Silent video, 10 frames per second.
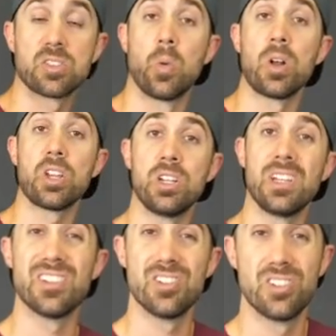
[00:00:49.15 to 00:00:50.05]
So what you
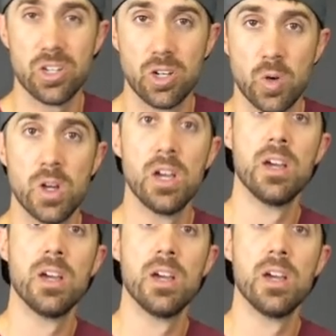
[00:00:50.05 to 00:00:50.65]
need to do